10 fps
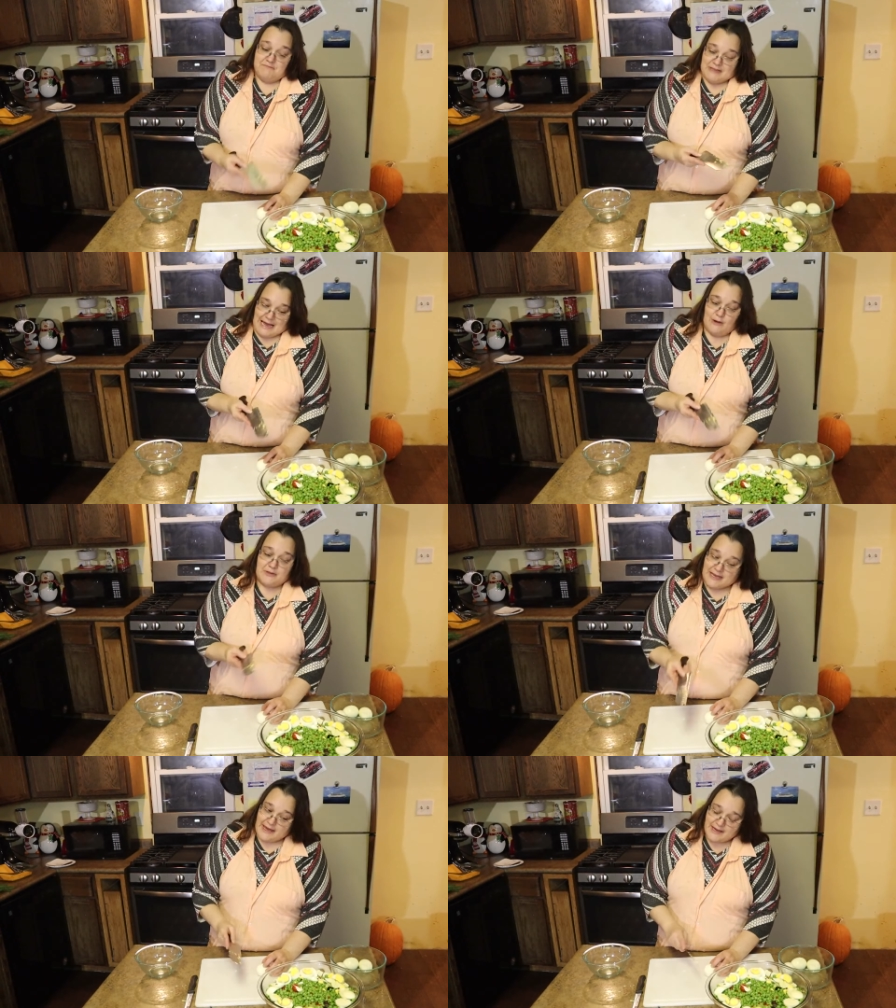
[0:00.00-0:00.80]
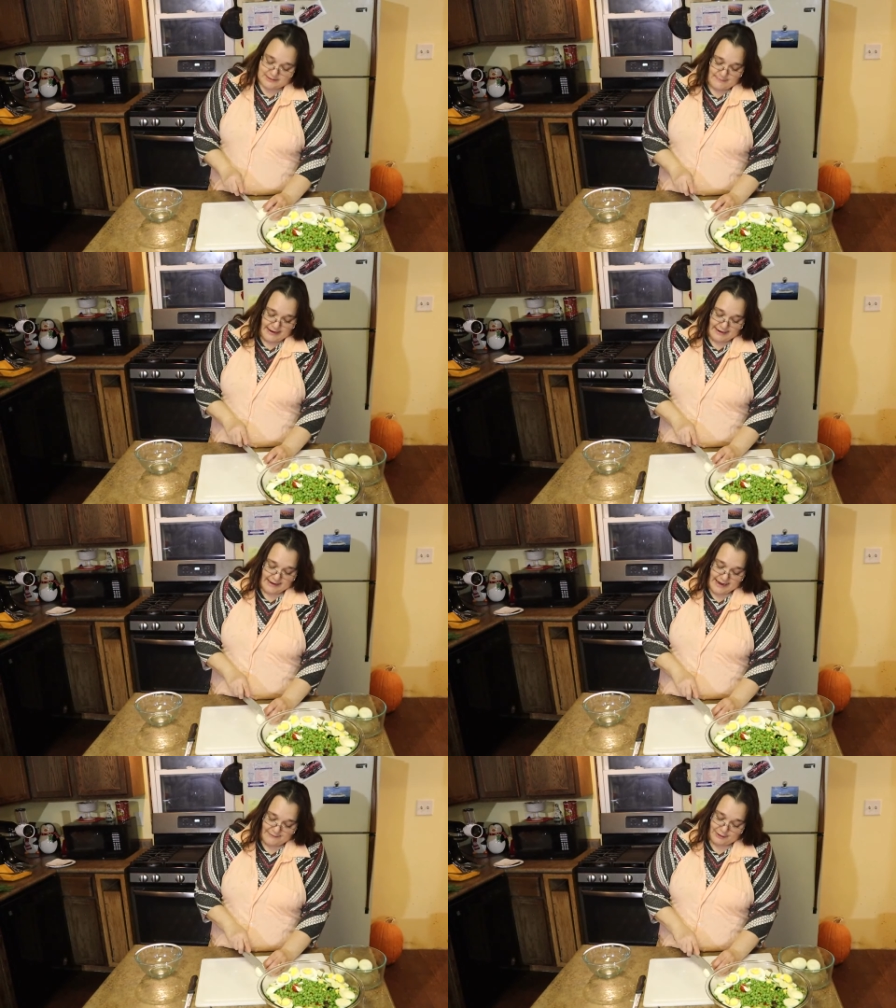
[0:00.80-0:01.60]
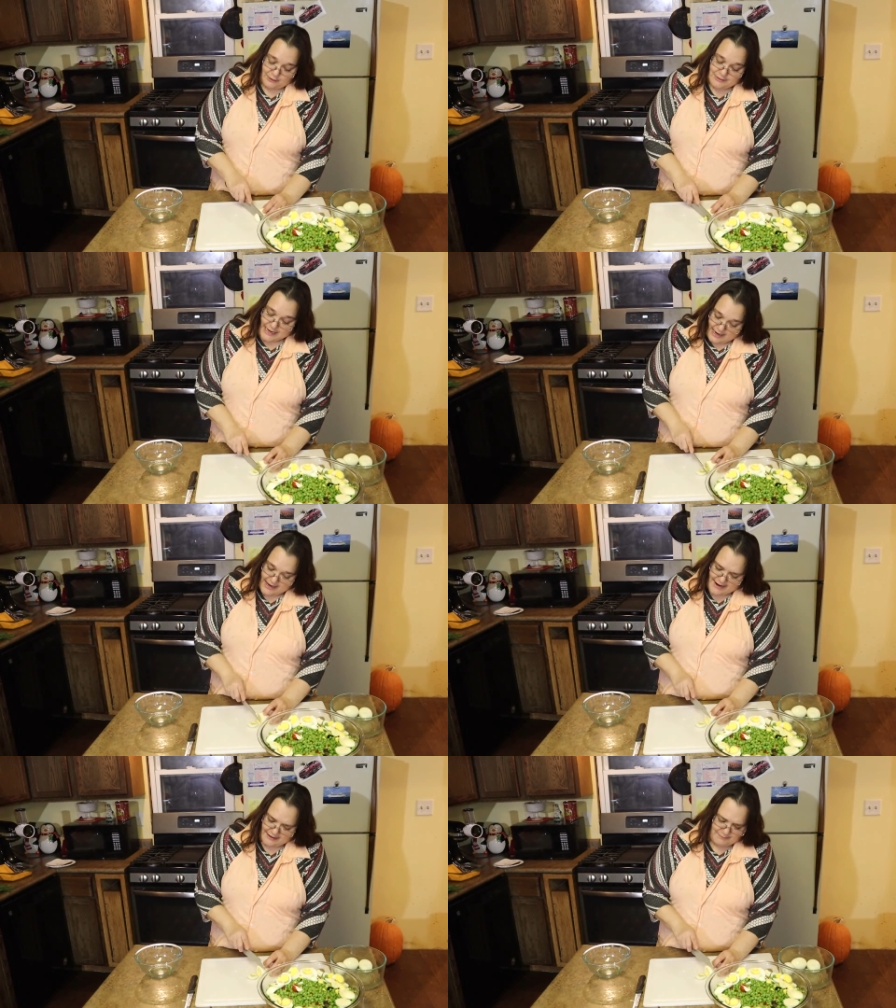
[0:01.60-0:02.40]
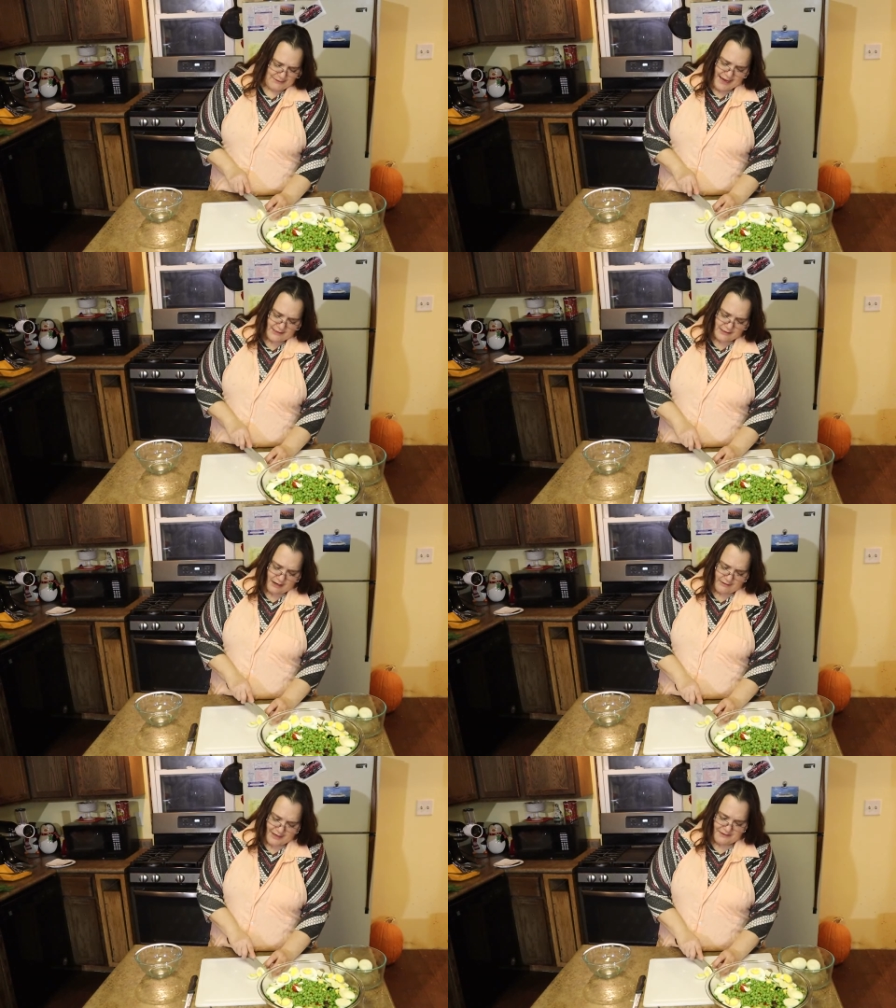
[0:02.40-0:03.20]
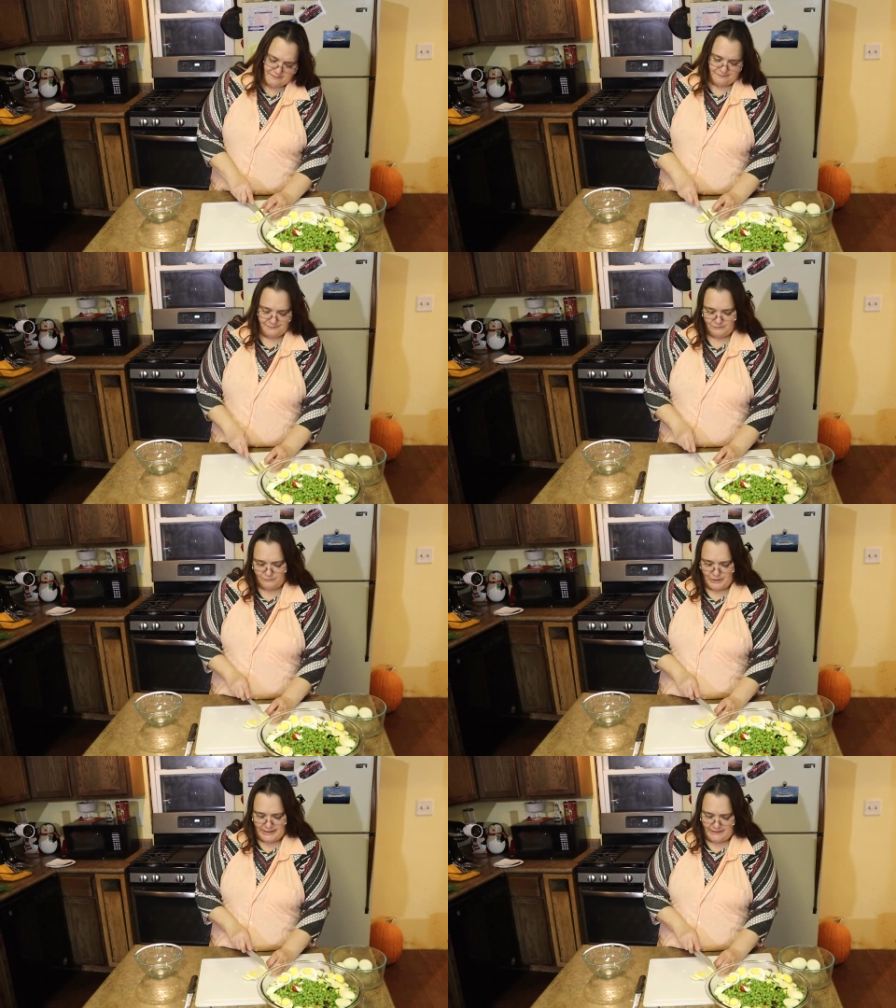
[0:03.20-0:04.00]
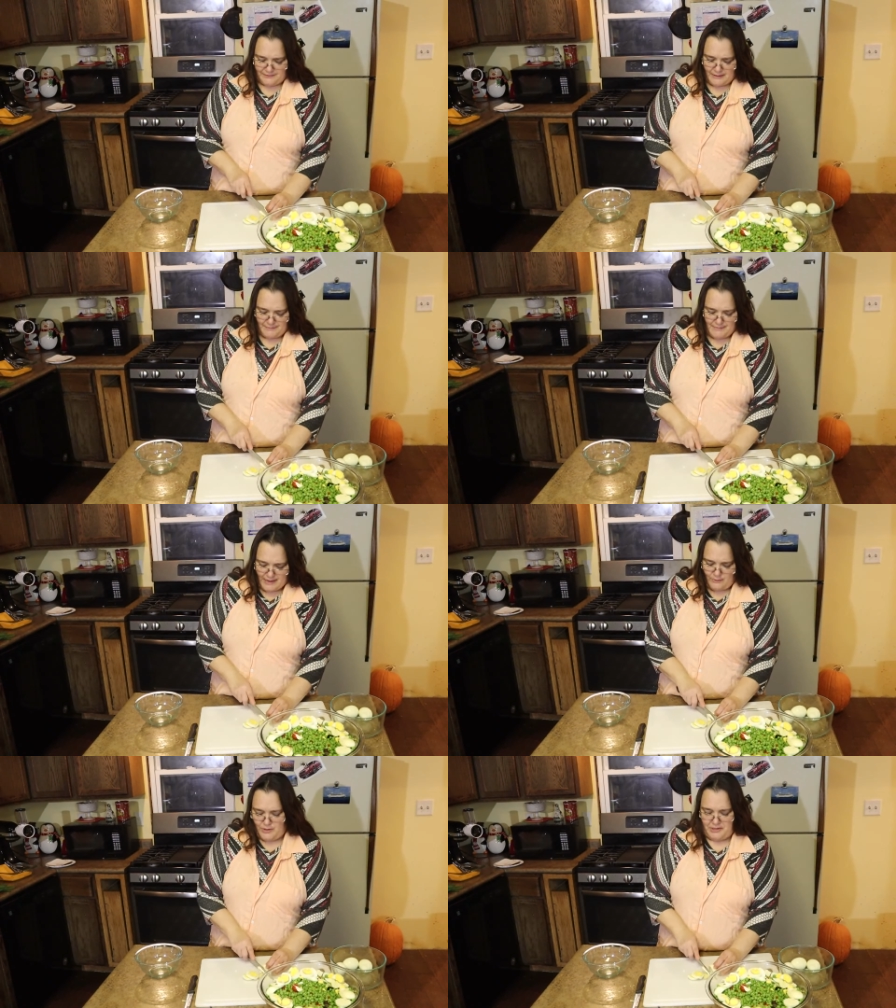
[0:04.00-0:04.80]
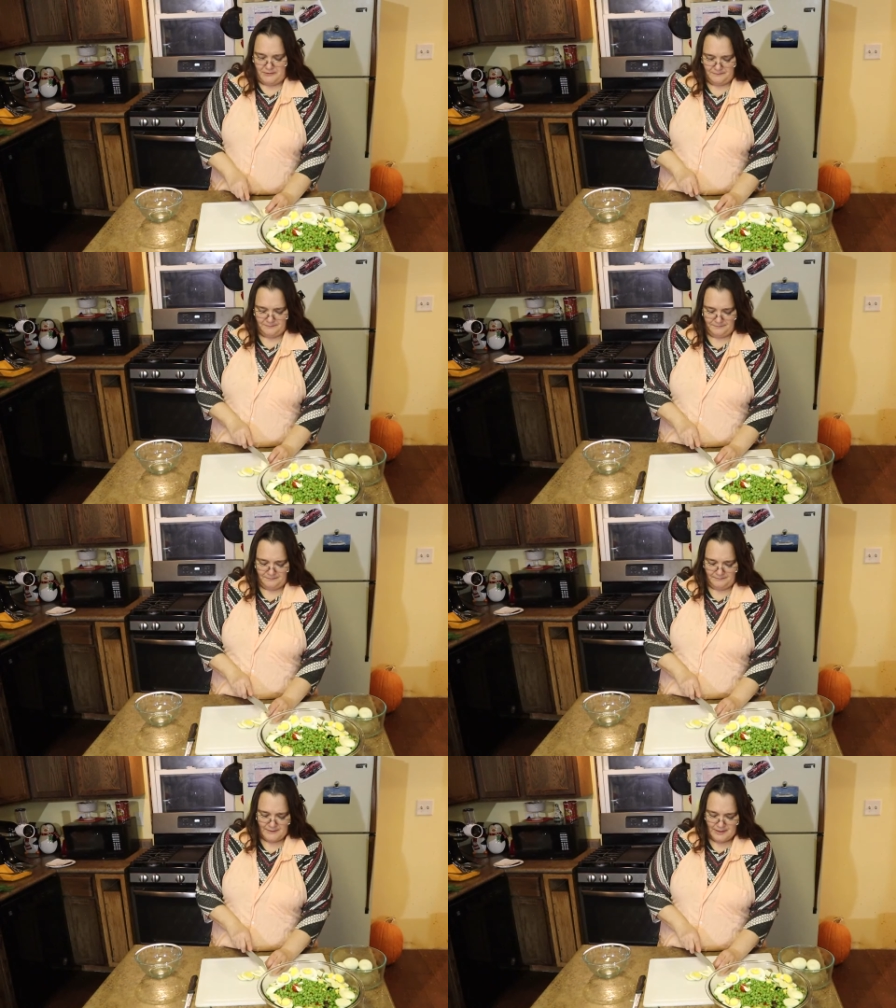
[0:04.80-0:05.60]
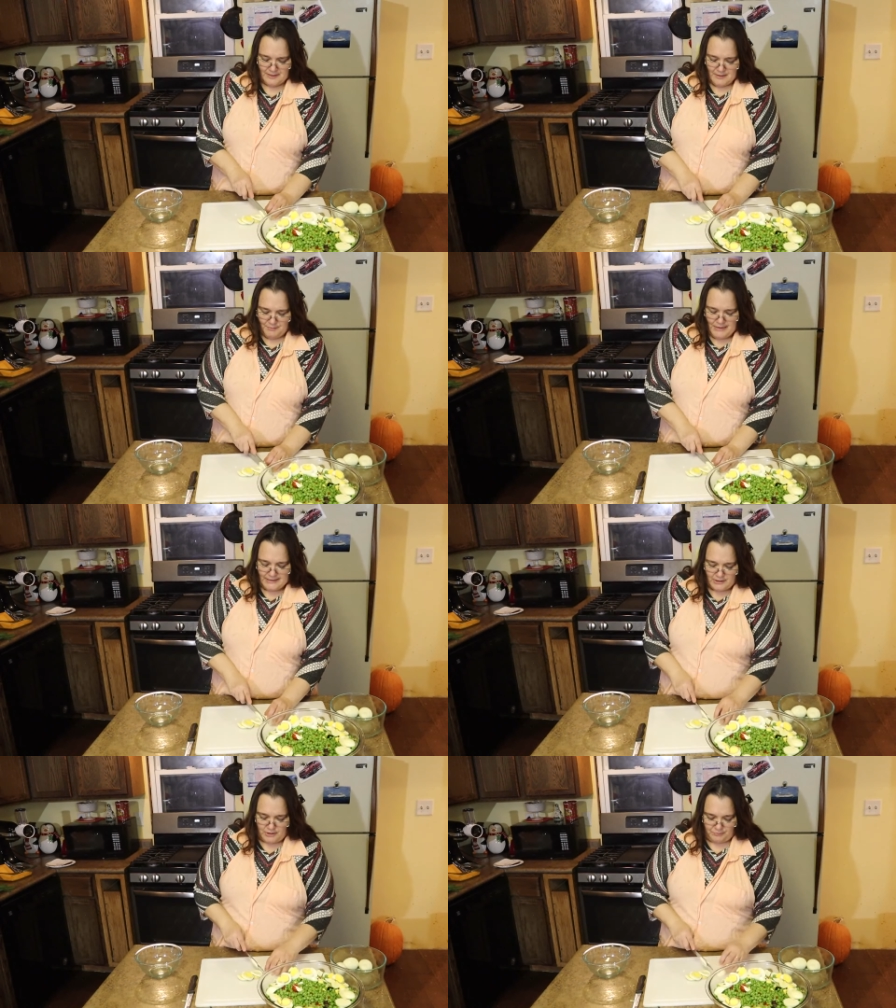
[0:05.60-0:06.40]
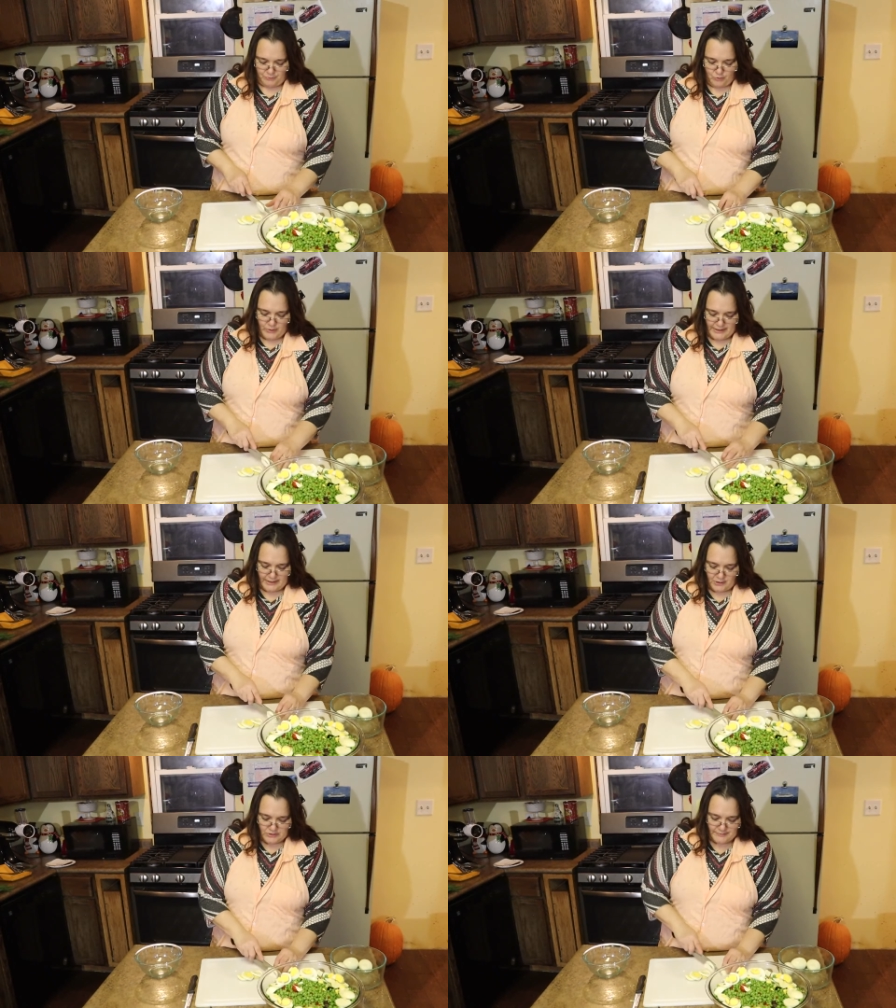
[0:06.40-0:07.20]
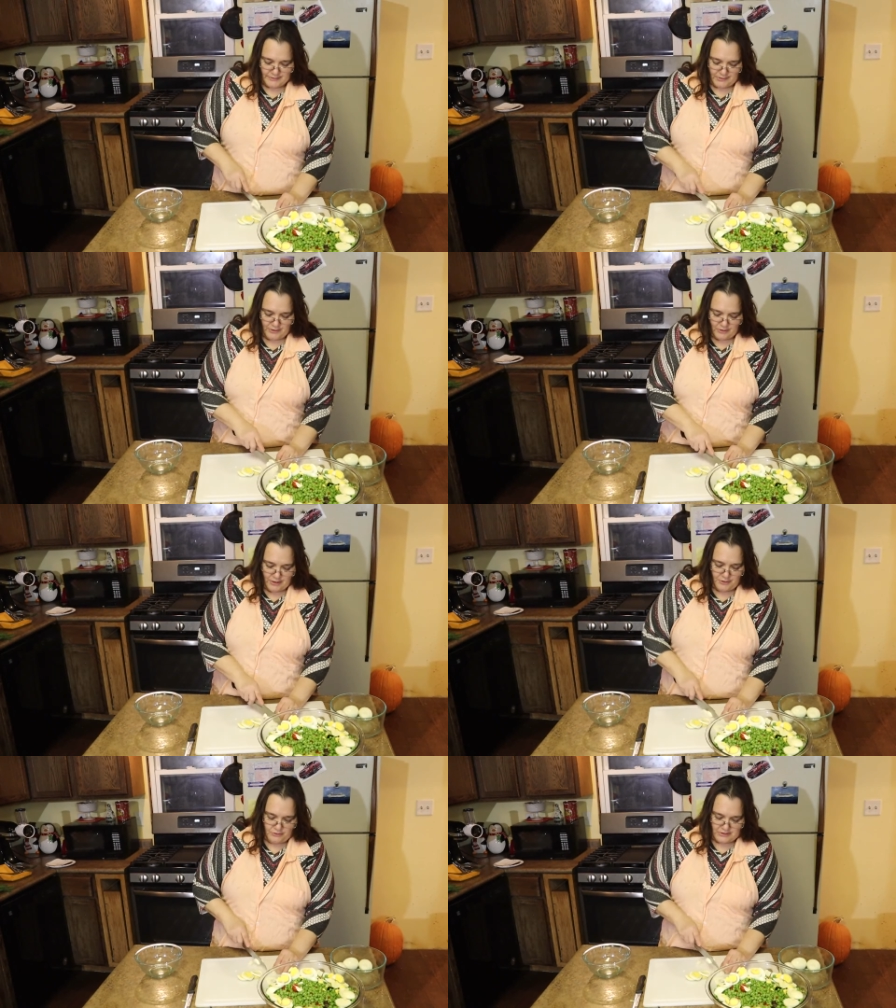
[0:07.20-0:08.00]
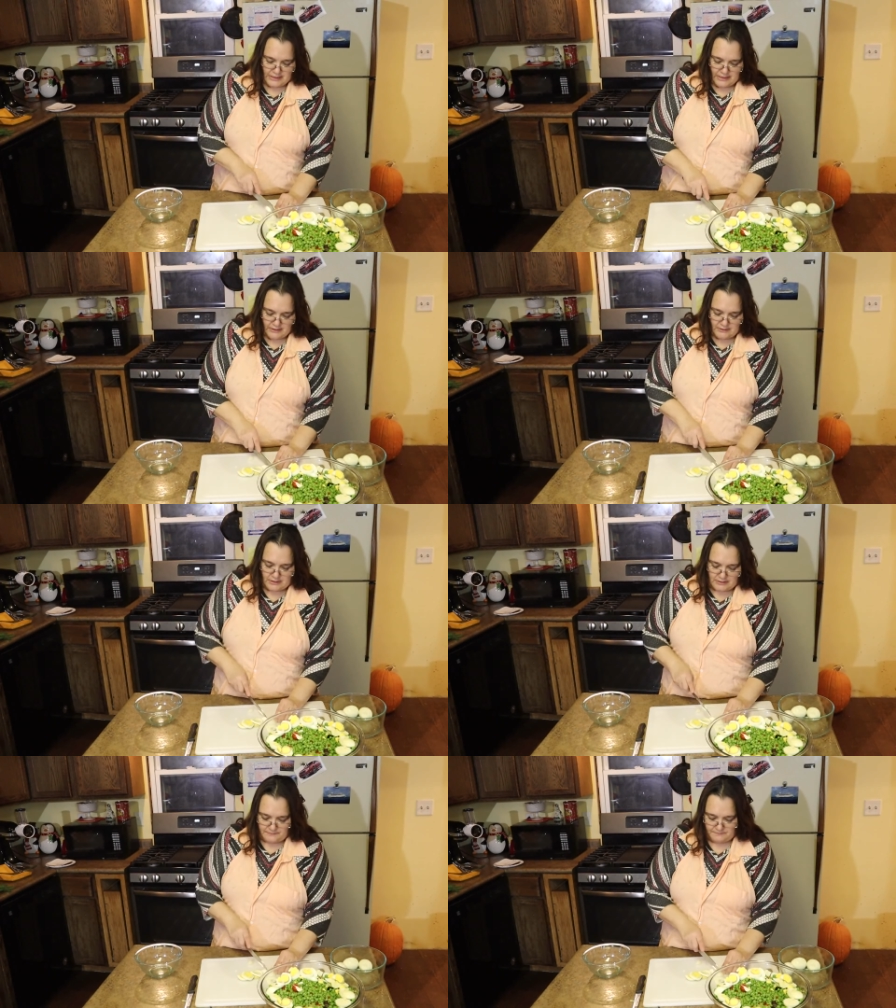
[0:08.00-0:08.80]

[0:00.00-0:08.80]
Now the eggs might have a little dye on them, but that's all right. We eat them anyway. But that's a good way to use up some of your unused eggs.